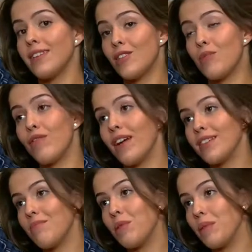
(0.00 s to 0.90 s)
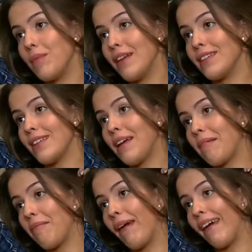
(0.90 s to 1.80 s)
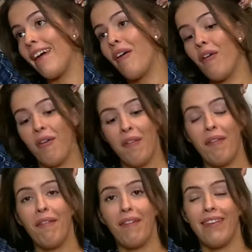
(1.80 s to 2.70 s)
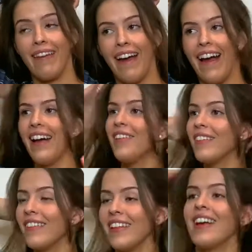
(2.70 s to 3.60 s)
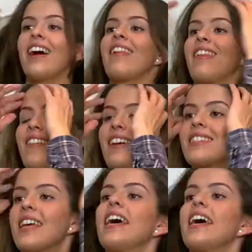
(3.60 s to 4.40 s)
still be finding bobby pins like me, all in the hair. I think that's